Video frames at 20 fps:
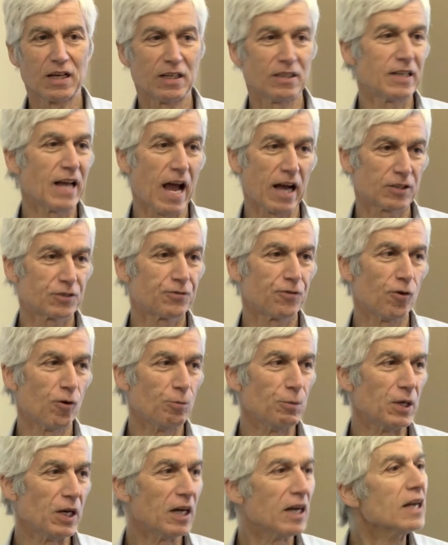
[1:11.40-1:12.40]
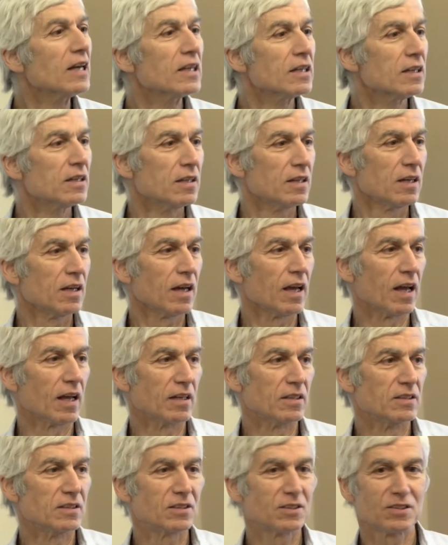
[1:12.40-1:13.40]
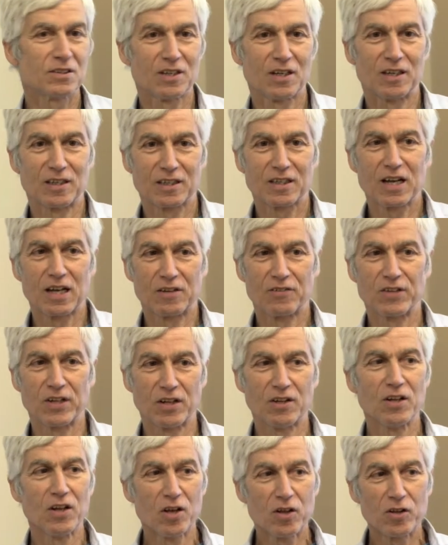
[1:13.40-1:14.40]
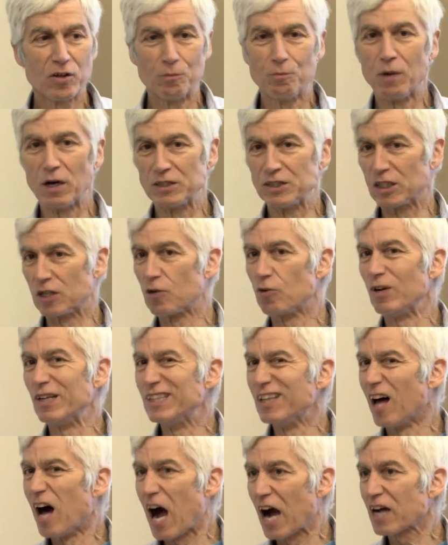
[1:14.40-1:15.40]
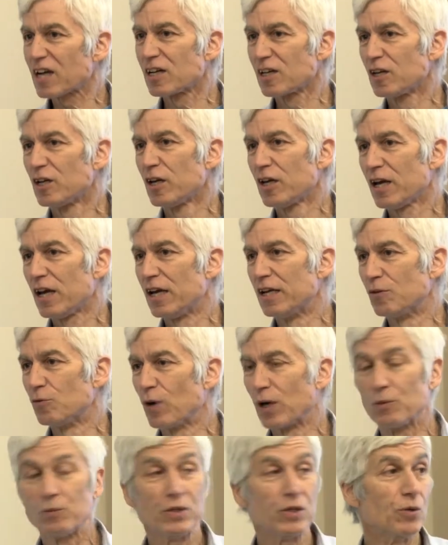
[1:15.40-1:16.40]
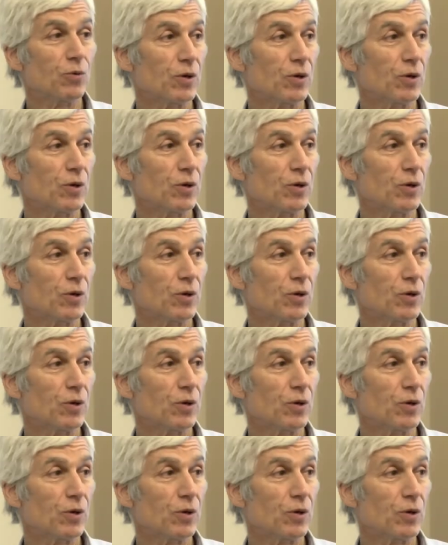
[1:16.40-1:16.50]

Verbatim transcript: tax phobia and uh, kind of the, the budget gridlock and what do we do